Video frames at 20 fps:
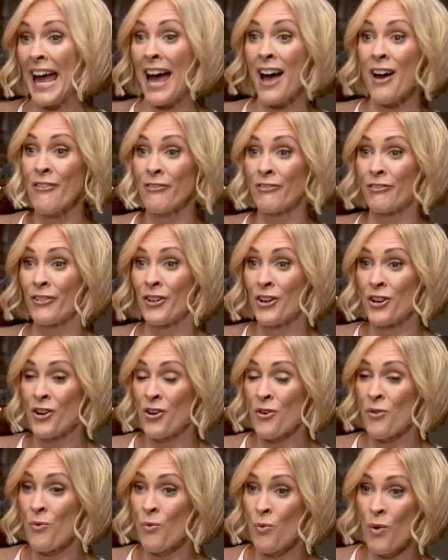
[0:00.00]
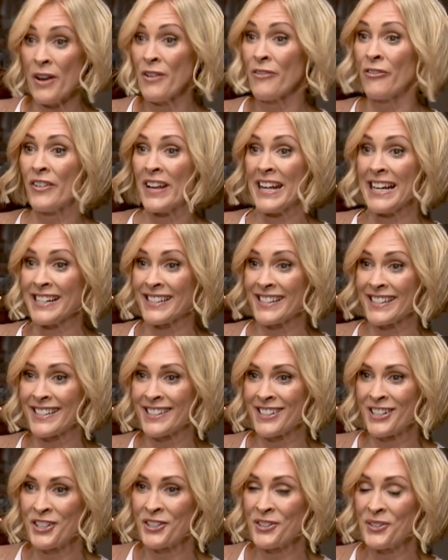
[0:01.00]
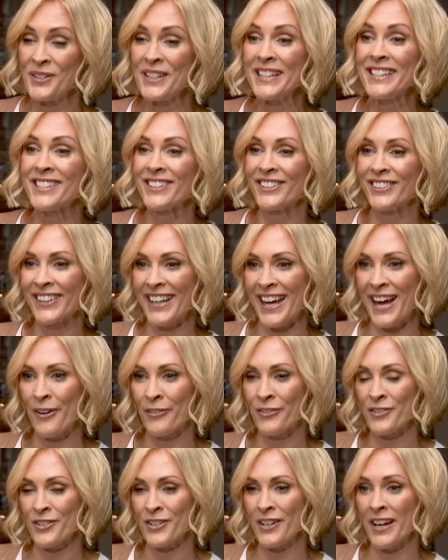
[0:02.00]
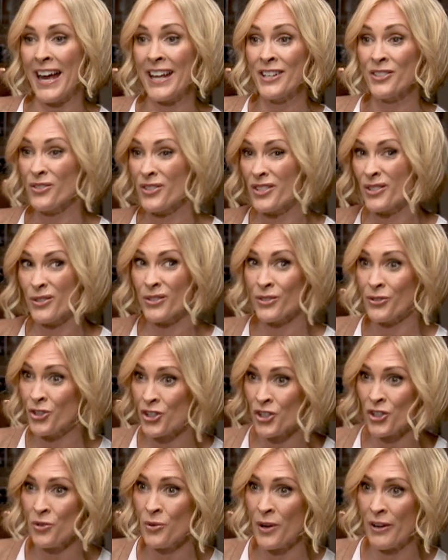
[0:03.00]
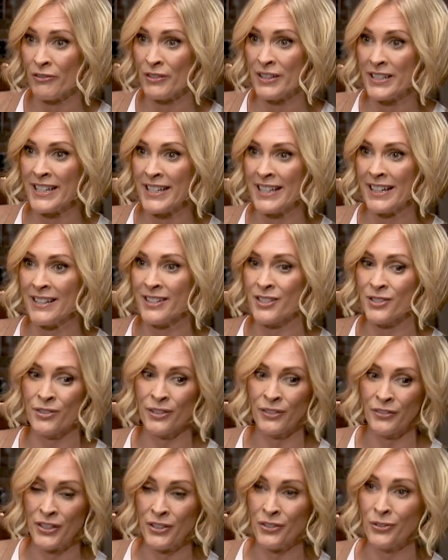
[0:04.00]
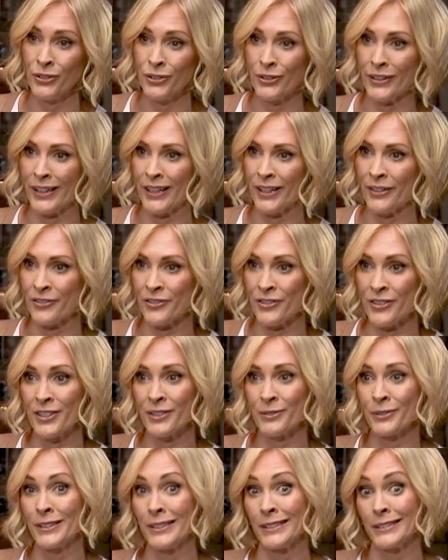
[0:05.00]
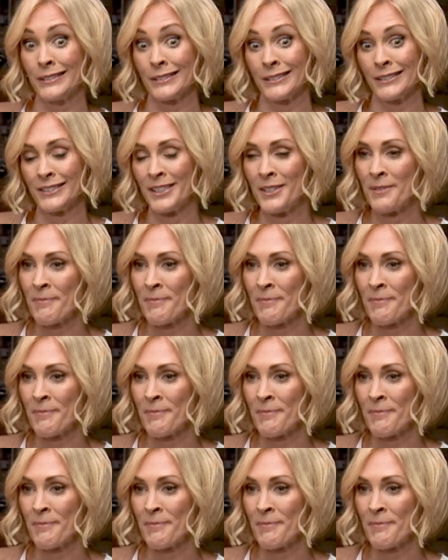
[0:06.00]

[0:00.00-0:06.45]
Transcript: have one face, you need to look after it. And also it's on show every day. So if you don't look after it, well,